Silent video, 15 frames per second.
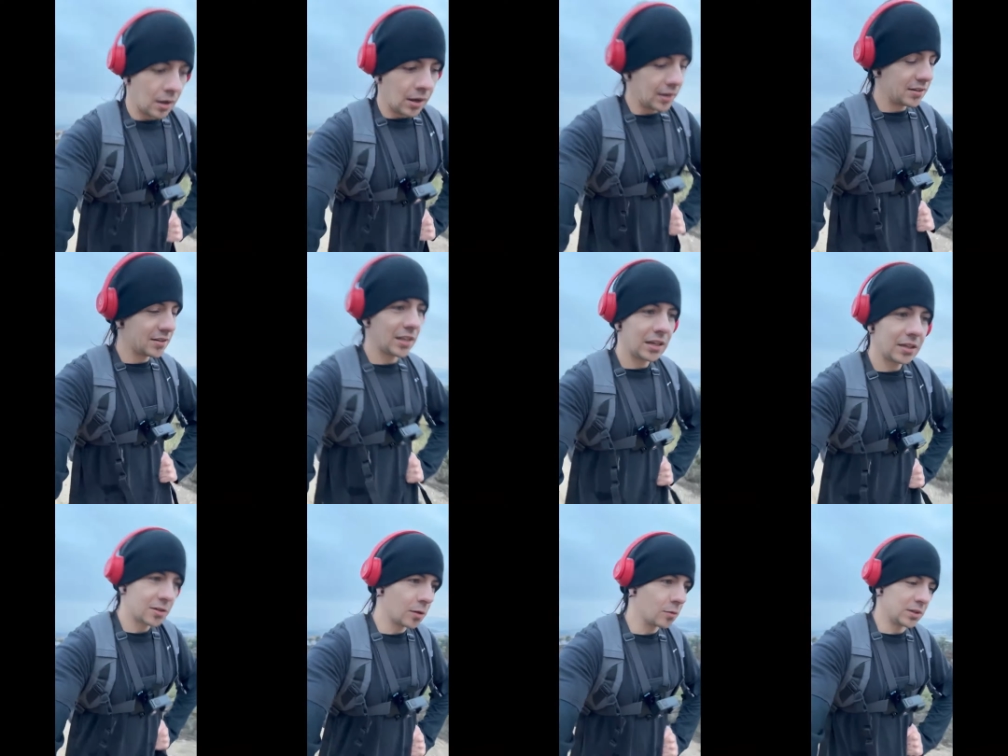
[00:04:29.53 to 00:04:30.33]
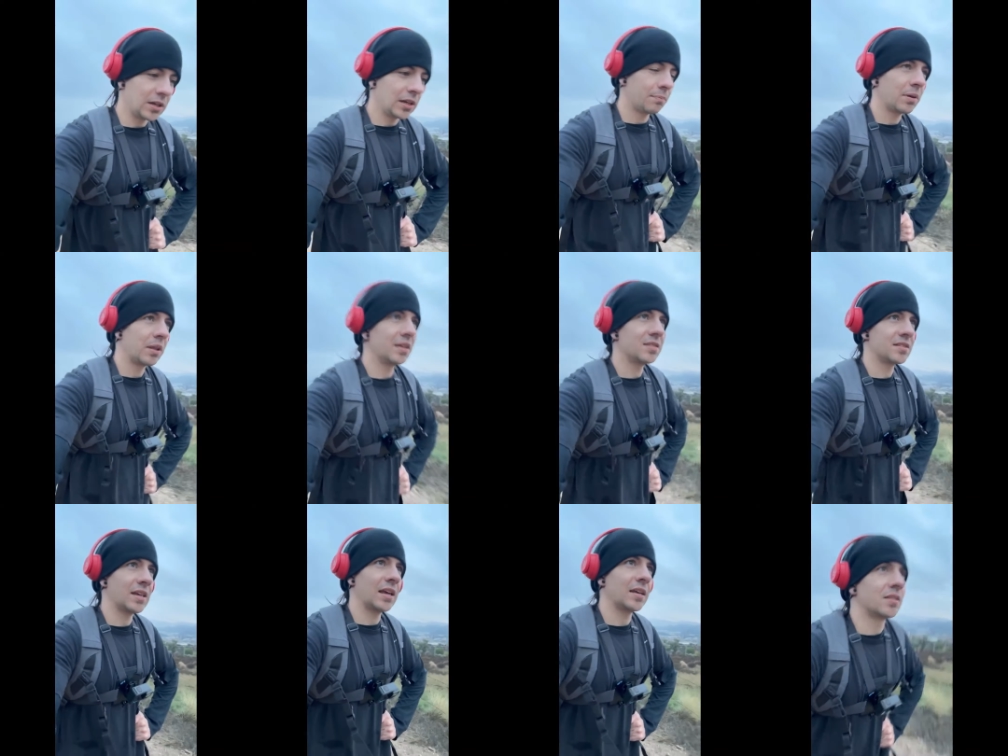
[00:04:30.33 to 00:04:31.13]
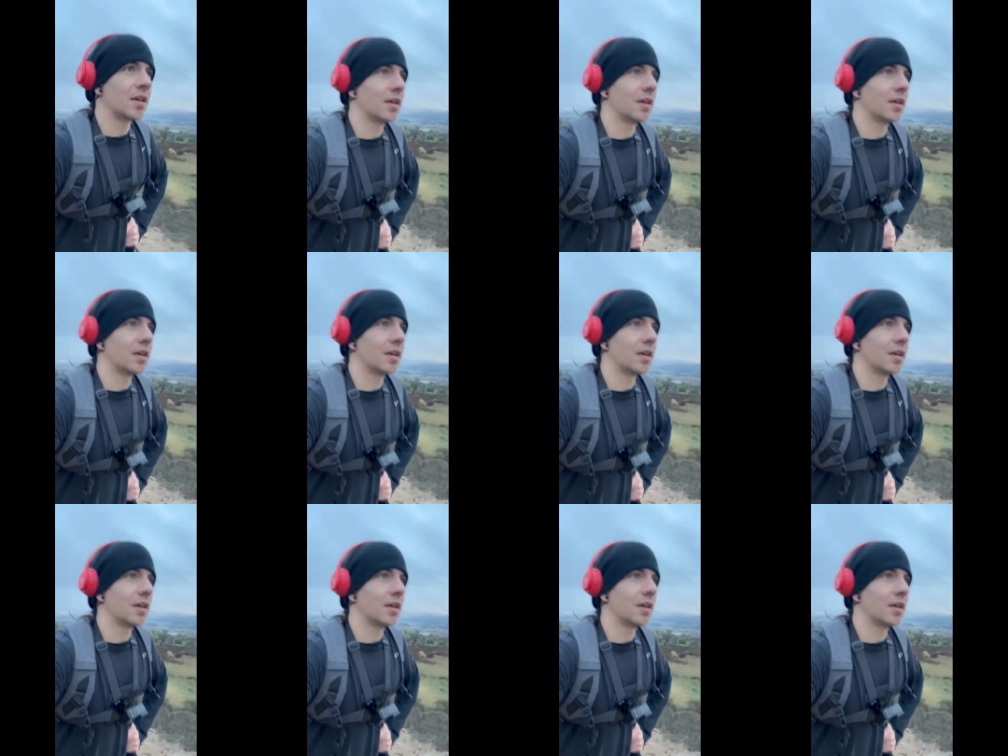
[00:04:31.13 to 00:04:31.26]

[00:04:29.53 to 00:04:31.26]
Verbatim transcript: I just think so deep these days.